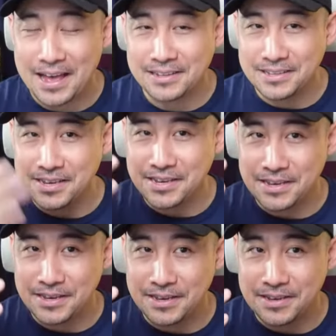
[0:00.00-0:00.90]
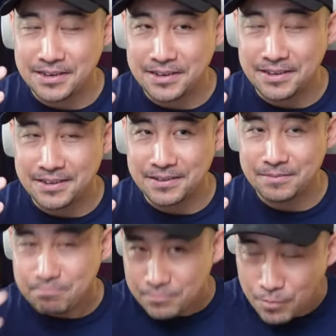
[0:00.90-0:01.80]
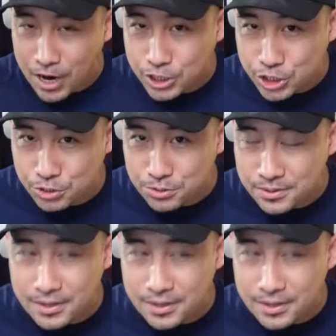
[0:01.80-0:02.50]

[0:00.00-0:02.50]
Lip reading: The Marshall,